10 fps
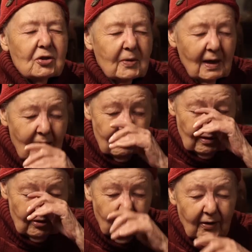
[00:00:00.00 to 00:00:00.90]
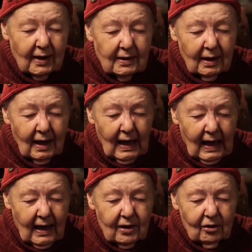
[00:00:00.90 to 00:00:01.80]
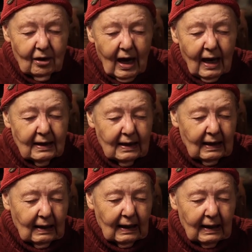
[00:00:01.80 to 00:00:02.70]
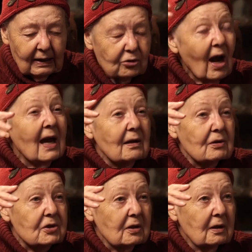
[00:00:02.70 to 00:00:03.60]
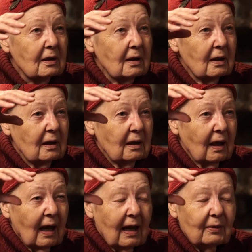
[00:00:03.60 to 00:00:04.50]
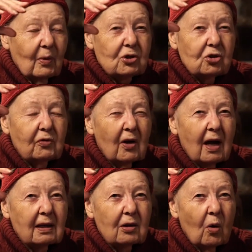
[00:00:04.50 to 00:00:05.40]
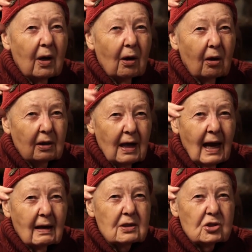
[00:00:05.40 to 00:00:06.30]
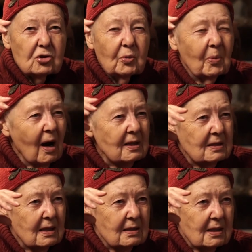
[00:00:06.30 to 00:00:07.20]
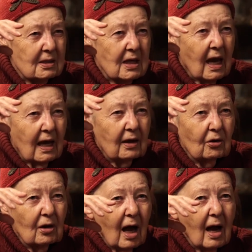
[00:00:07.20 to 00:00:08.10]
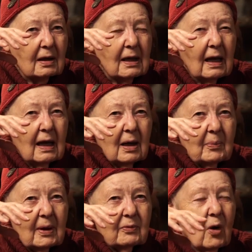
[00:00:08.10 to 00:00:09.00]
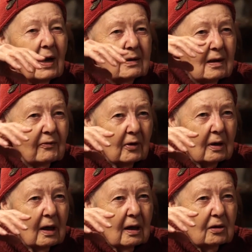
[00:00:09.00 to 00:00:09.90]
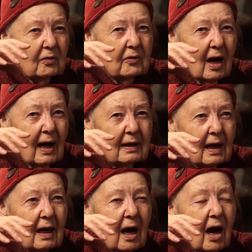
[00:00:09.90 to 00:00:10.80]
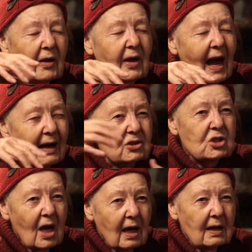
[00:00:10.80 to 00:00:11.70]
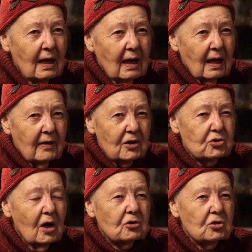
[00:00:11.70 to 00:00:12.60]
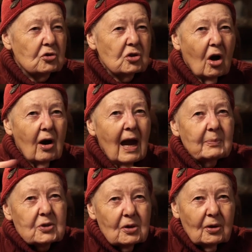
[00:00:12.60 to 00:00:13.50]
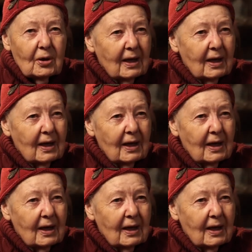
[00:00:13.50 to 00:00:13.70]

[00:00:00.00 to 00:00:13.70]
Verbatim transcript: Sri Yantra, you've got the interlocking uh, triangles. And what you've got going on now is two processes interlocked, but quite different. You've got on the outside, the structures are absolutely